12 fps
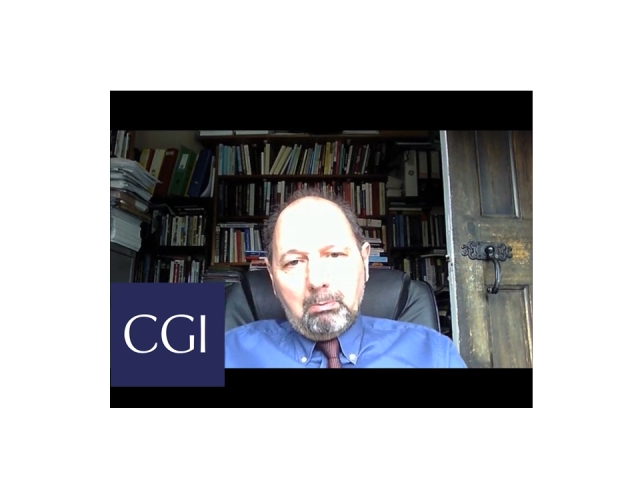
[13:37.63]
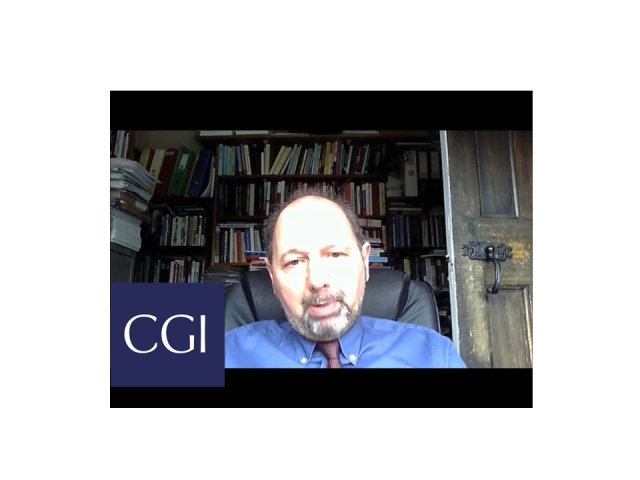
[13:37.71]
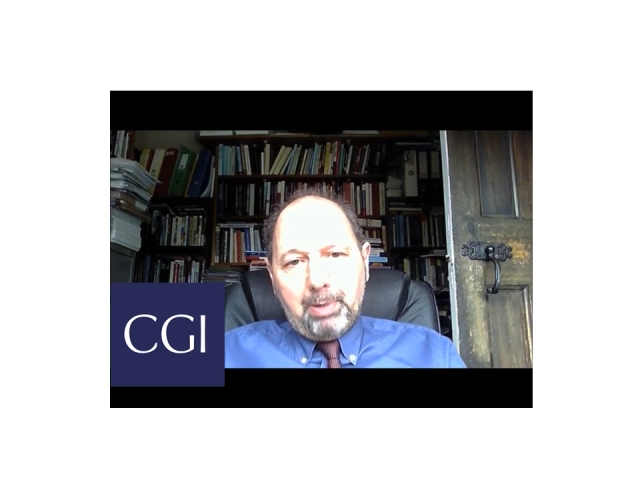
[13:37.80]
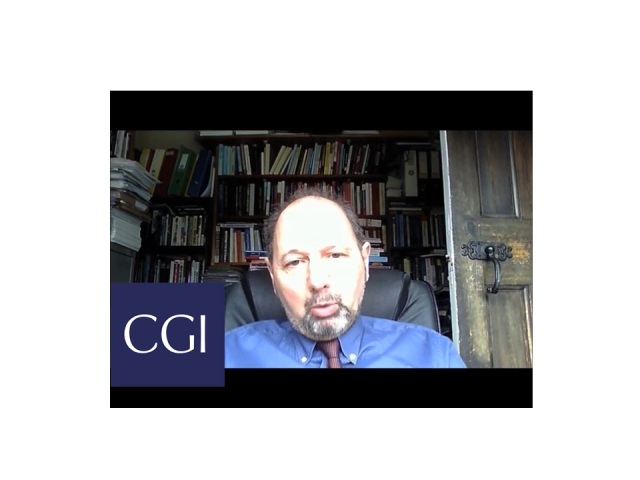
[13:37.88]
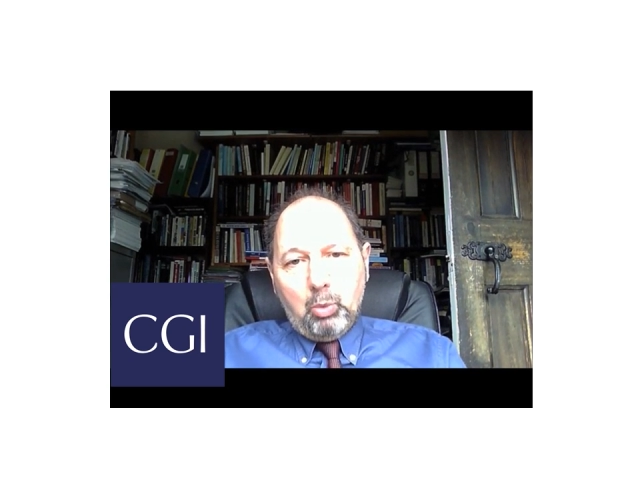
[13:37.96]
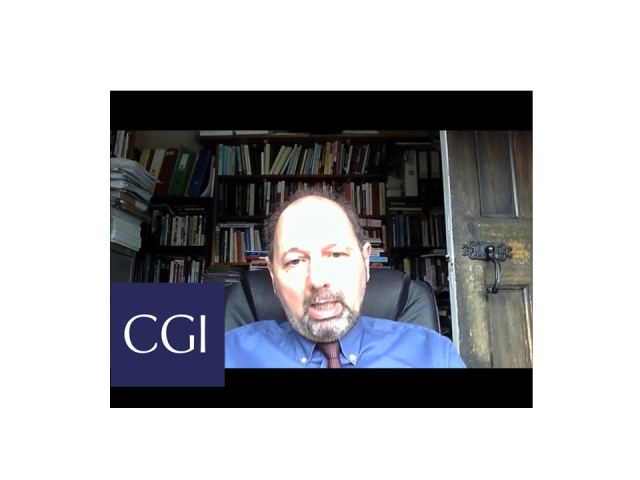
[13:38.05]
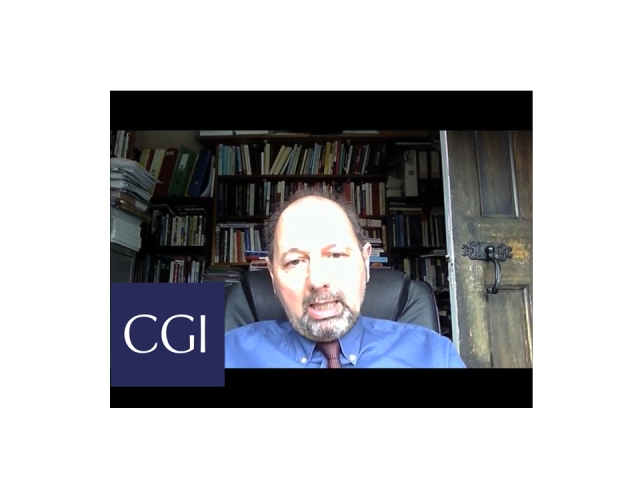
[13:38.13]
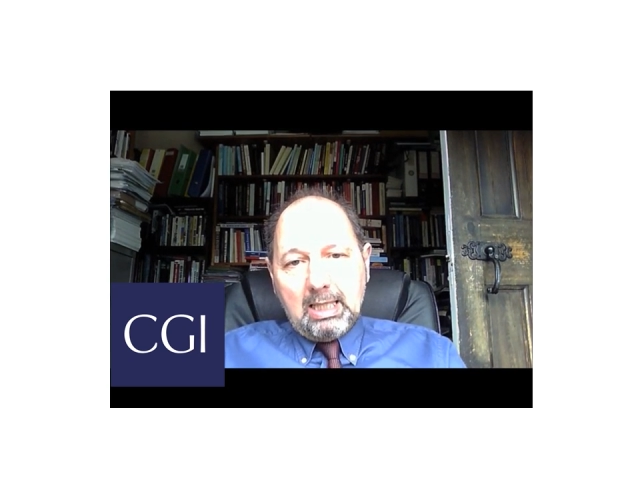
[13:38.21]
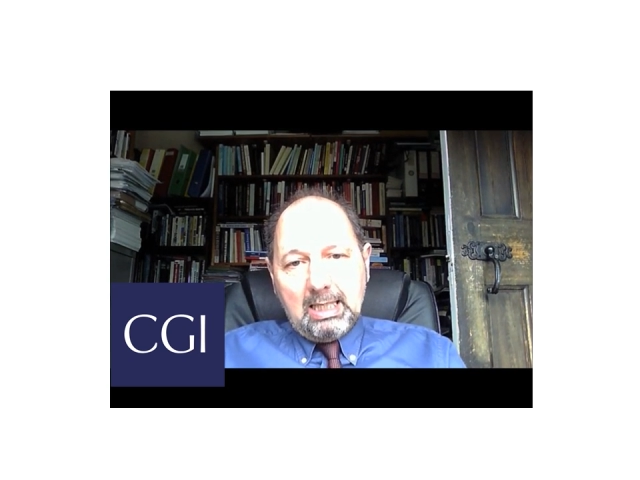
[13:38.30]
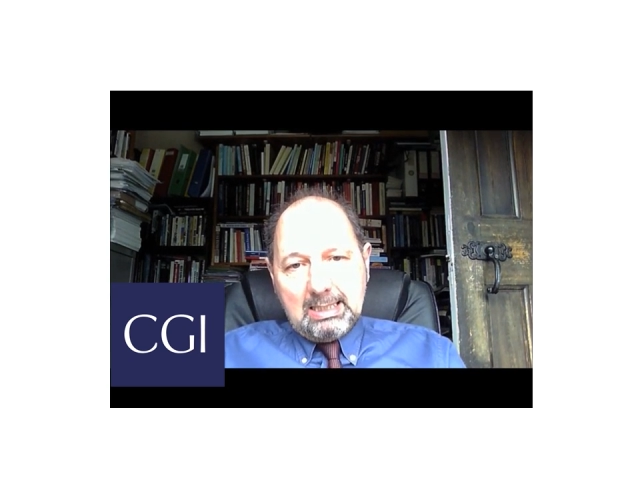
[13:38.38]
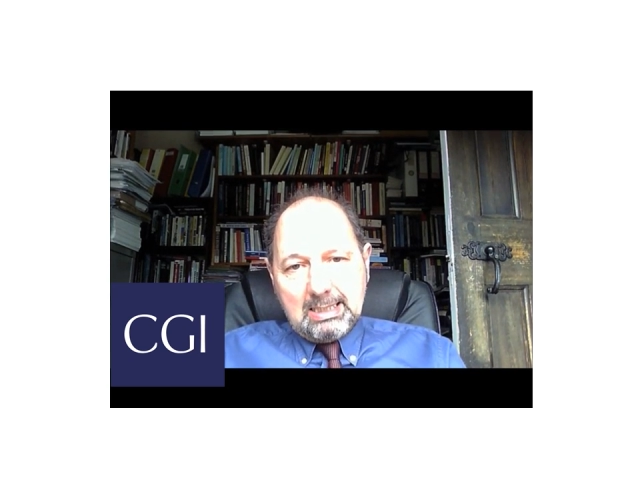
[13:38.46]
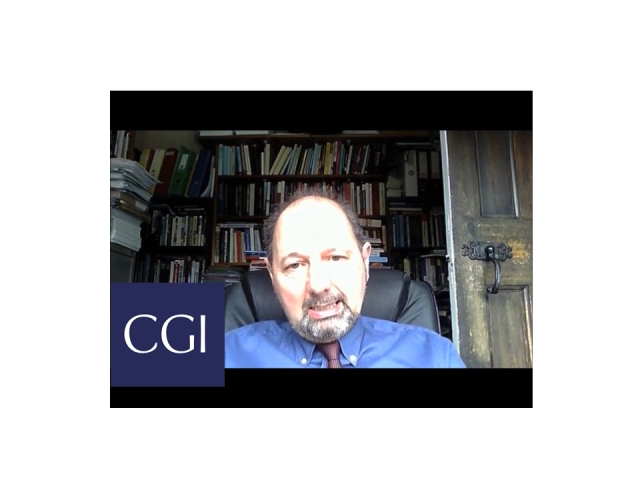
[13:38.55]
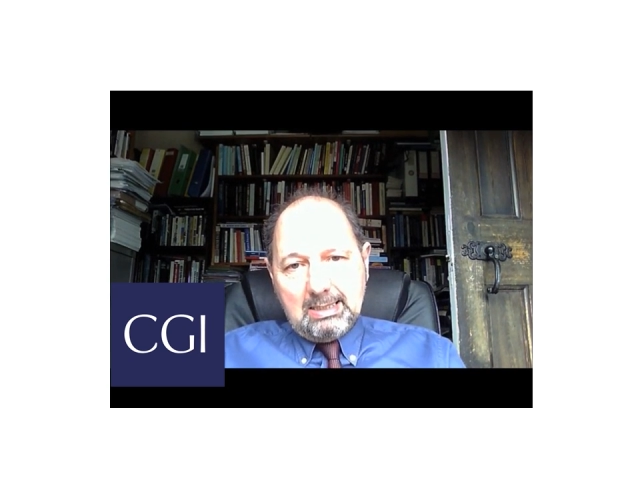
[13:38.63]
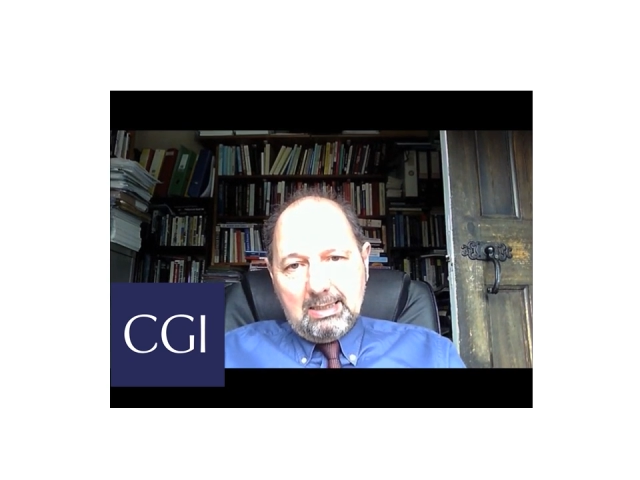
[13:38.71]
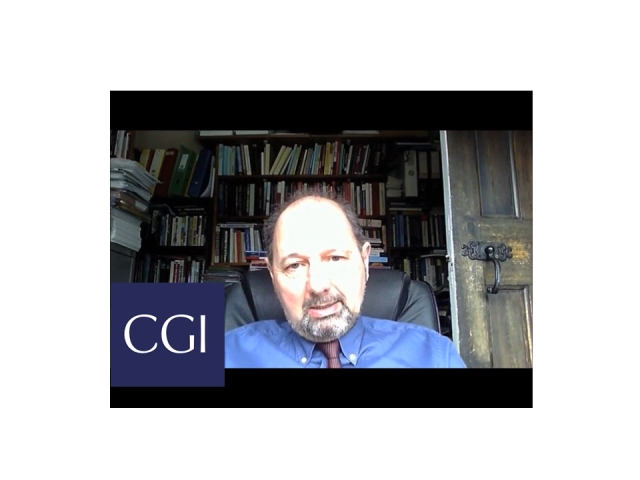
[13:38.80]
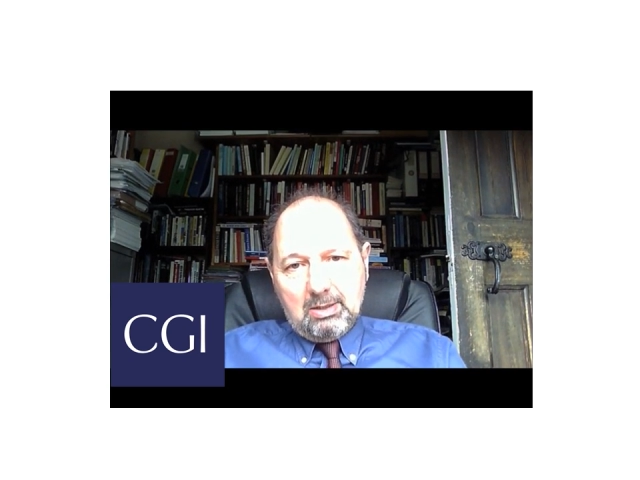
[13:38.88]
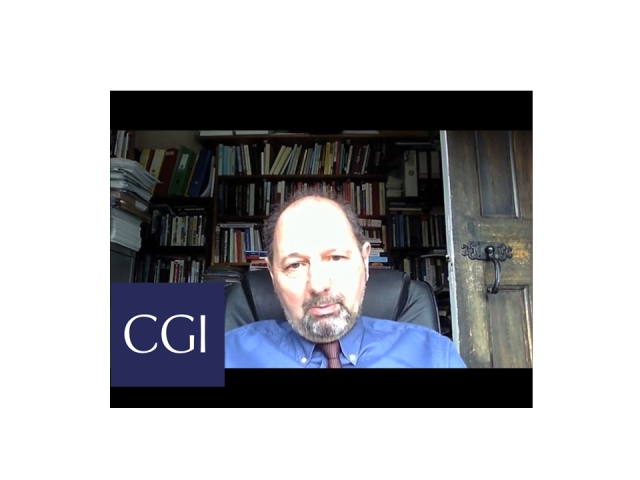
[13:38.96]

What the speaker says: But whether they seize this